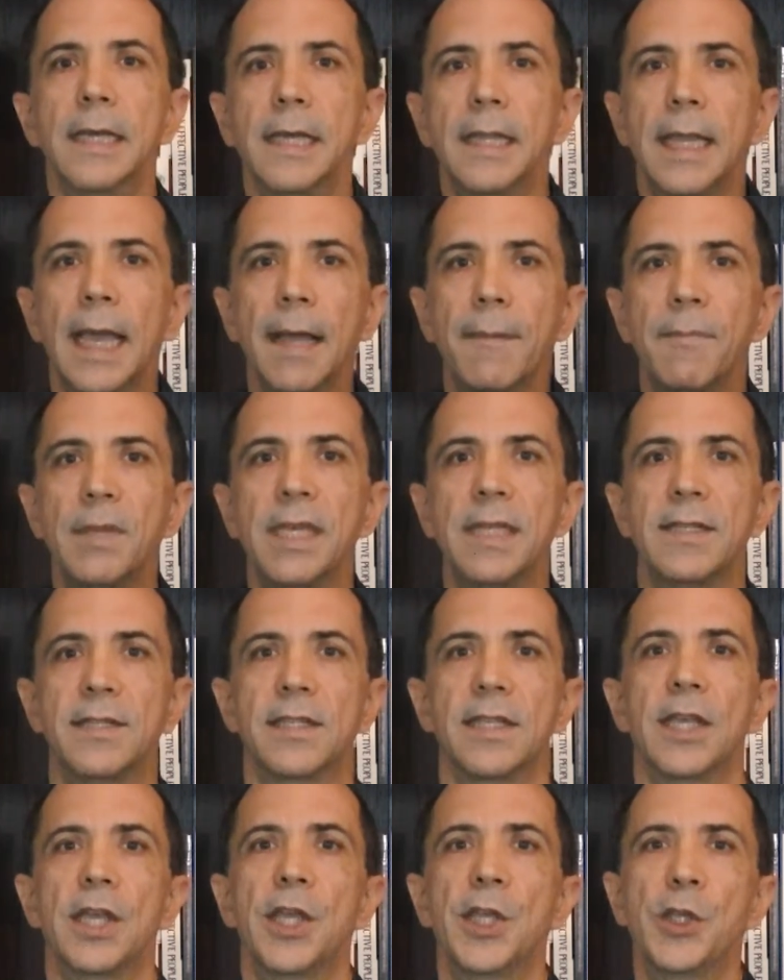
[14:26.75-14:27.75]
That
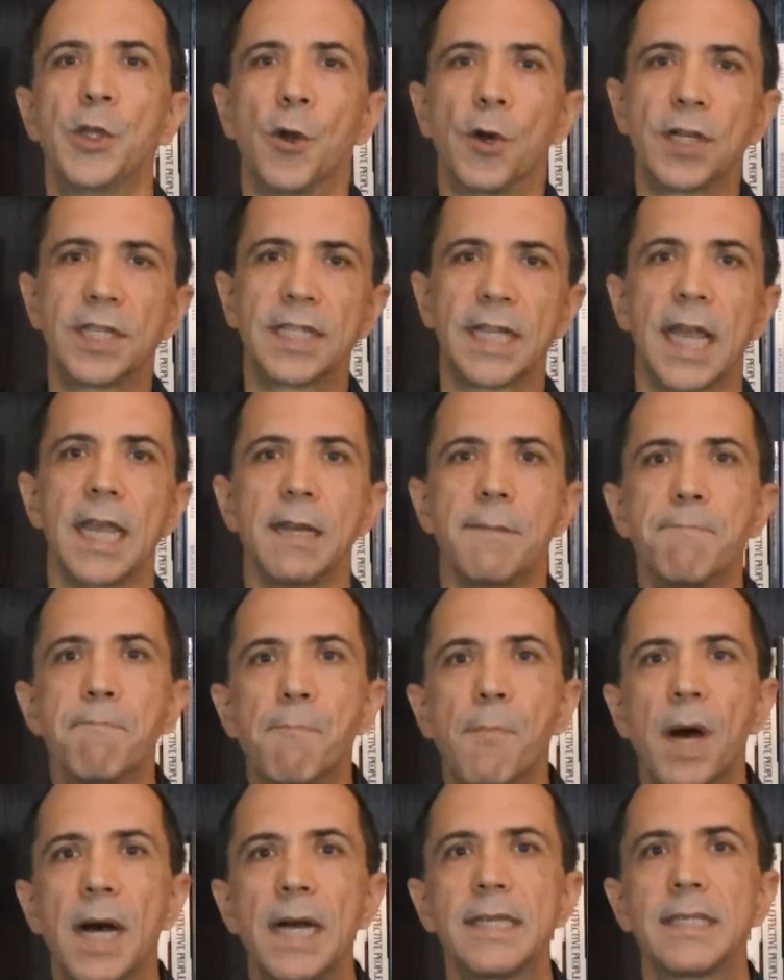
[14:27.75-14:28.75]
means your site
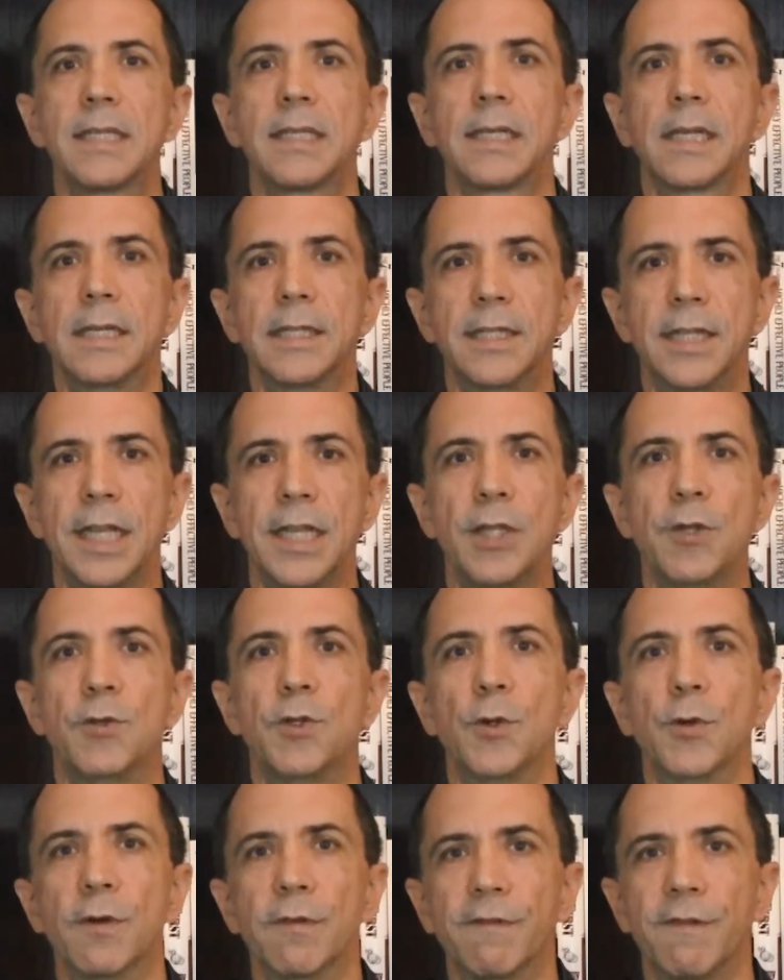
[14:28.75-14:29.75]
must continue
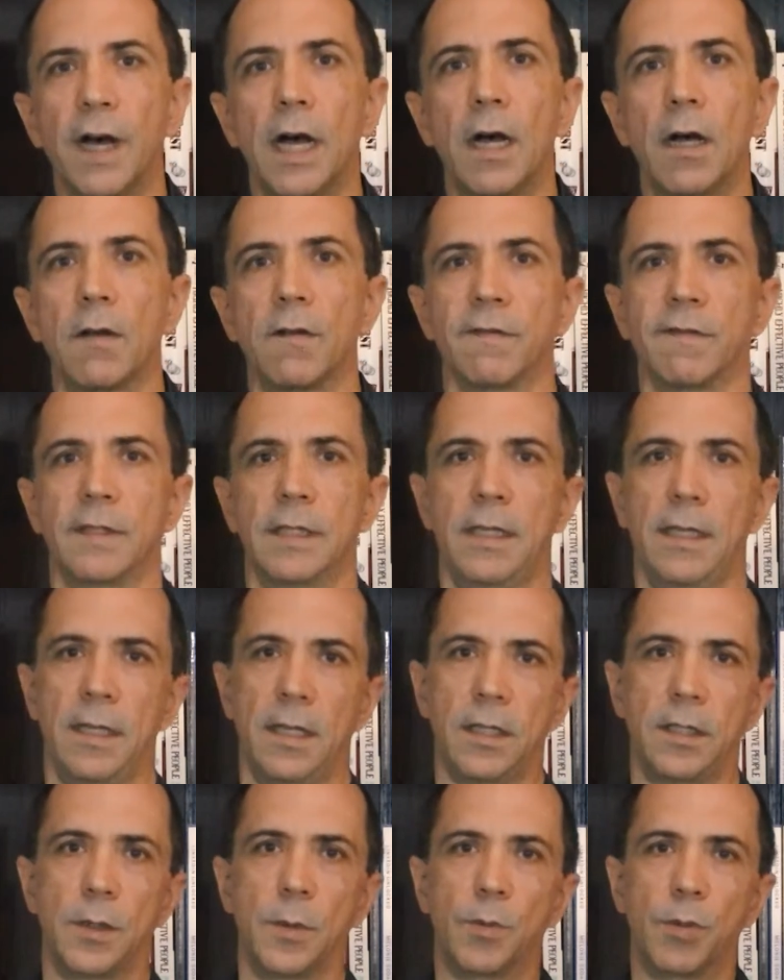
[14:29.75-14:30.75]
to evolve
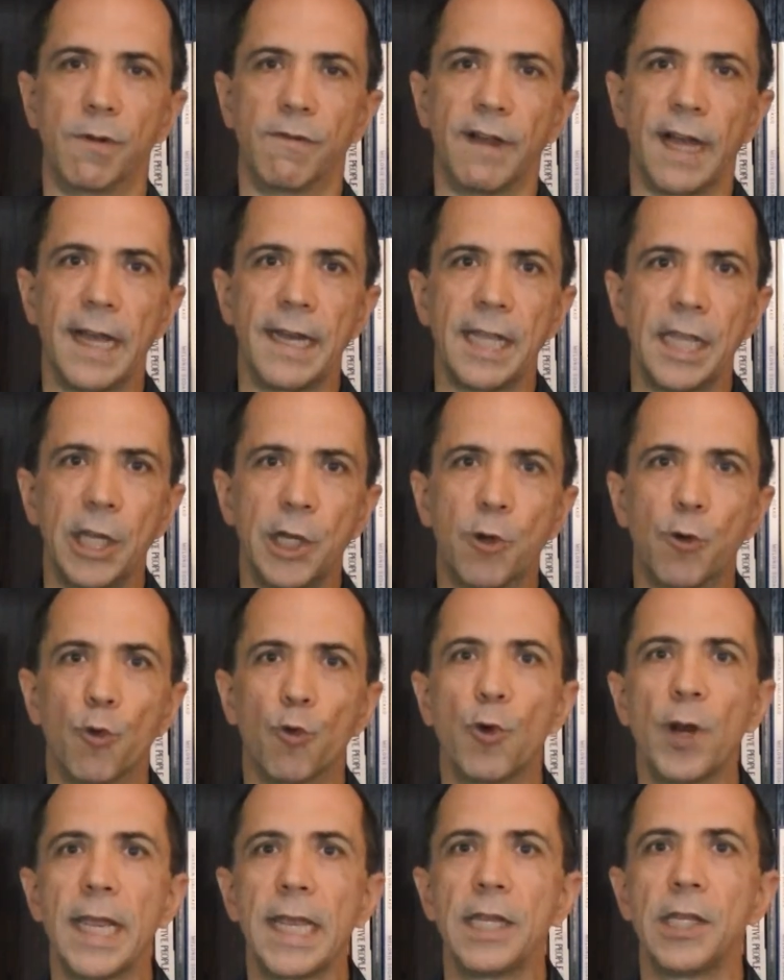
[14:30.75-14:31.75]
to provide a
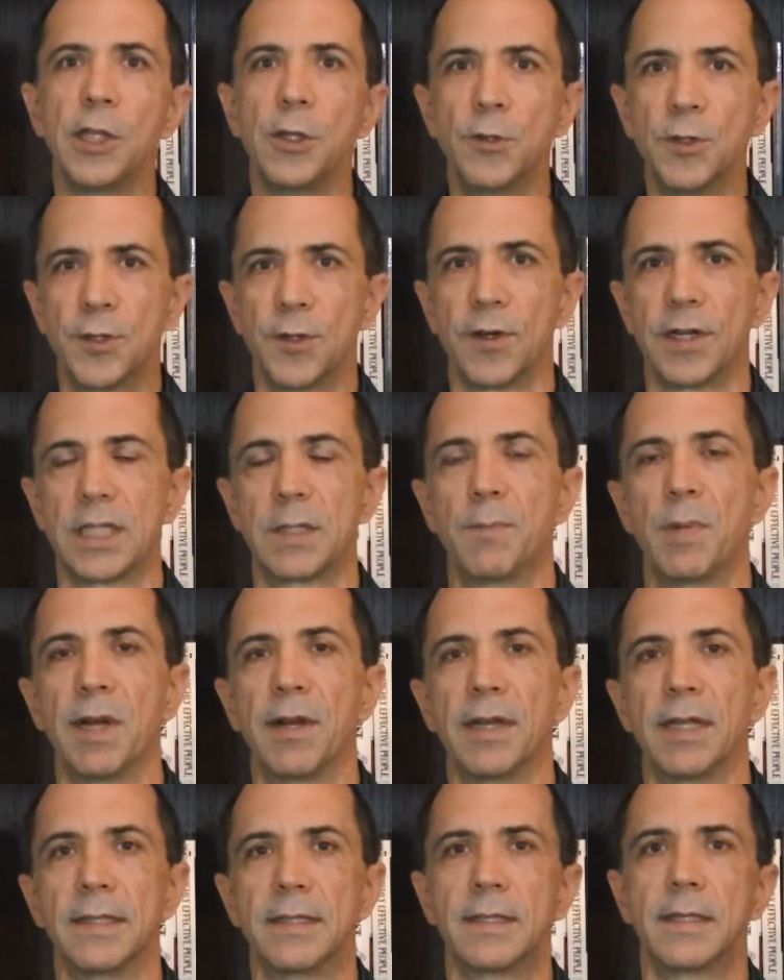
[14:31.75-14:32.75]
great user
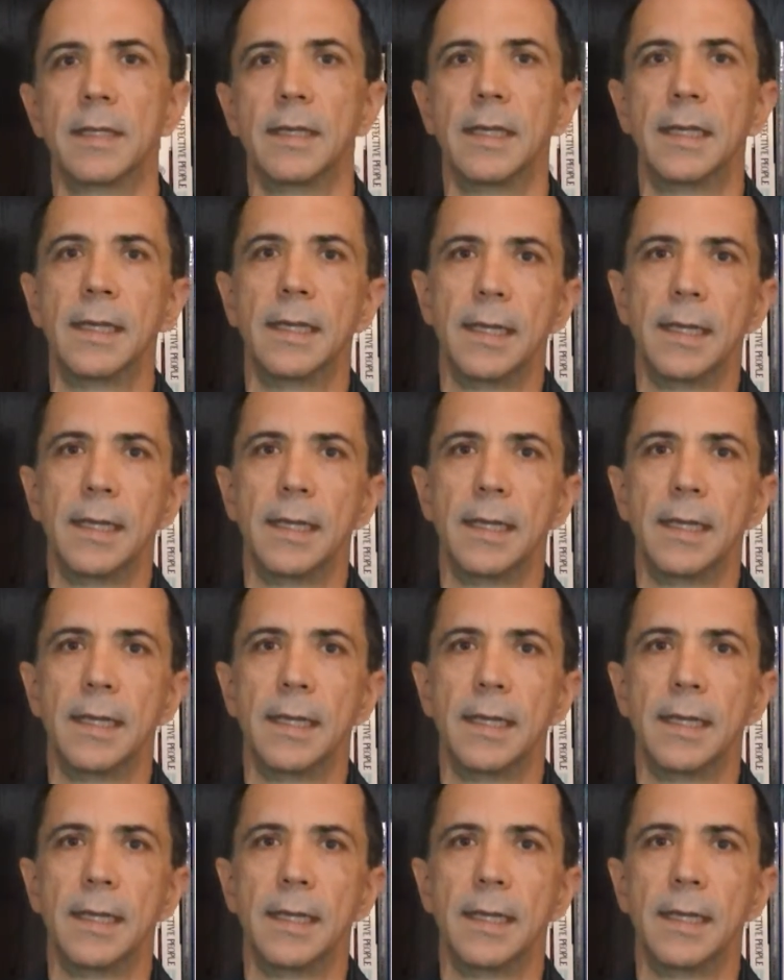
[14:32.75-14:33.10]
experience